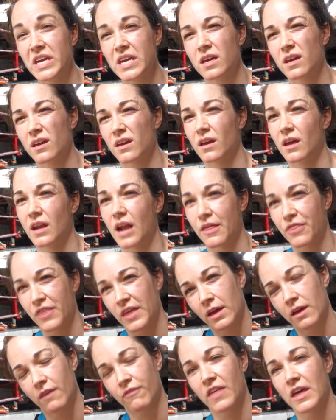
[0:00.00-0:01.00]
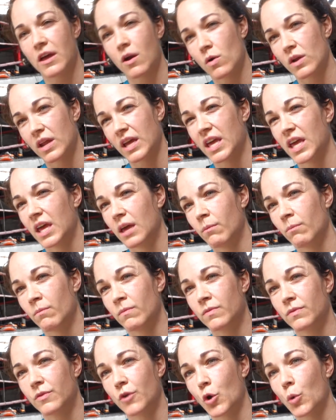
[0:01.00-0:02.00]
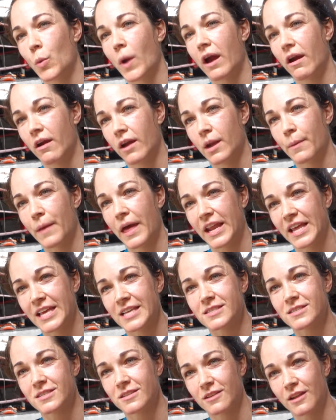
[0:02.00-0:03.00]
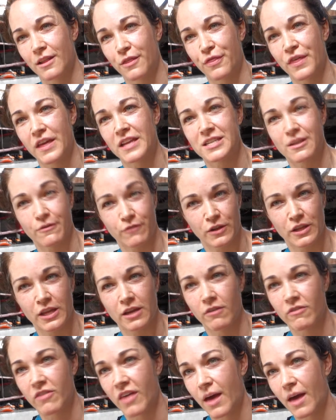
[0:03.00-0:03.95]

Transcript: And I think if they go to him, they're wary that he's going to think differently.